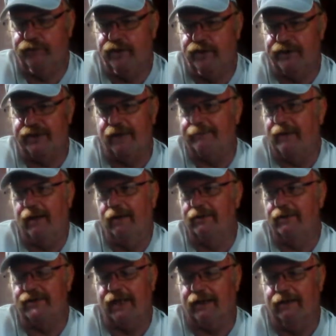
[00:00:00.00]
something that
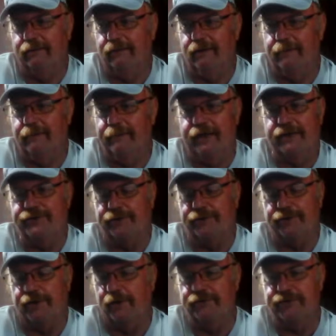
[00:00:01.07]
looks like a miniature
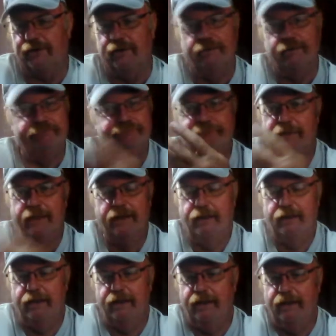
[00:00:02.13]
toaster,
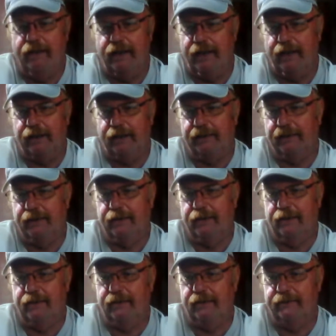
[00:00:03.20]
and
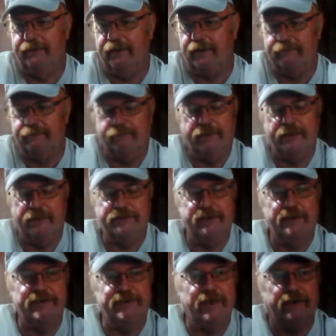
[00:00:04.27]
that's the
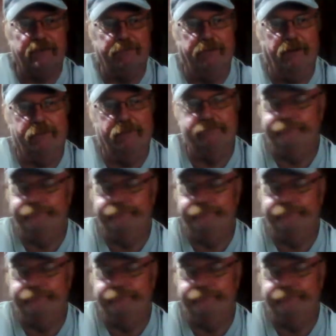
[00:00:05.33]
injector pump.